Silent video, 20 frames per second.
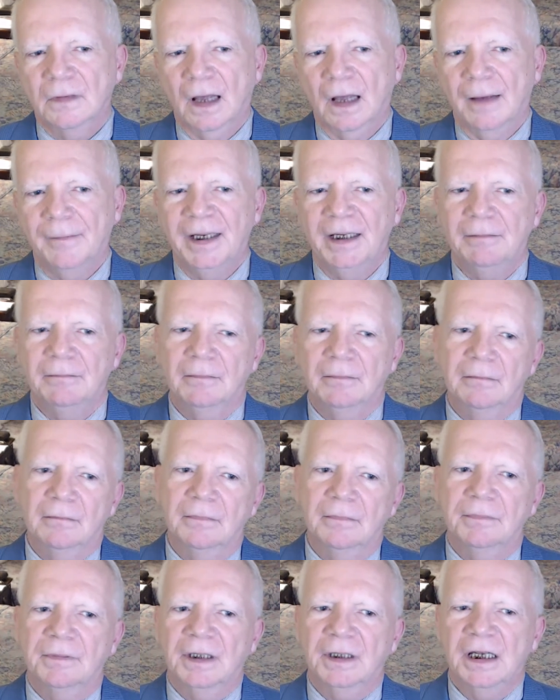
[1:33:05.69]
I mean,
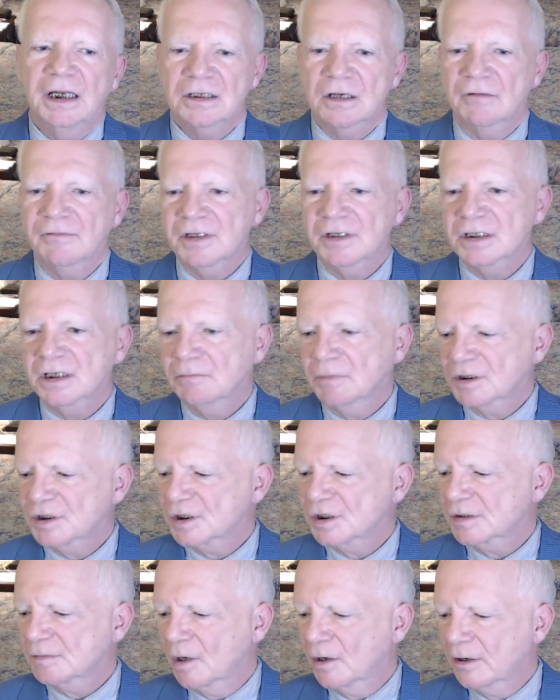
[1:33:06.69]
he's obviously
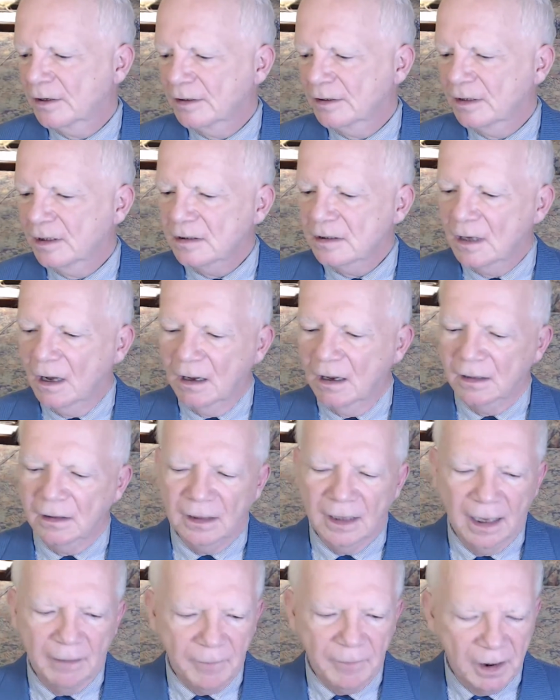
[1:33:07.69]
much smarter than Don
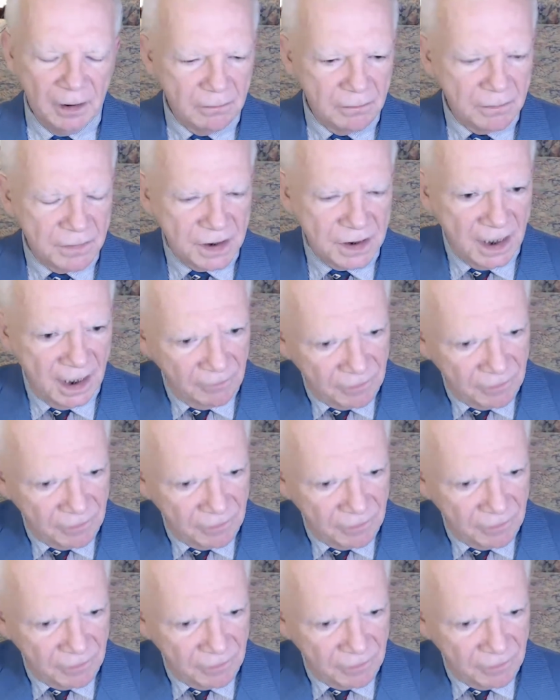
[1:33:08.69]
Lemon, say,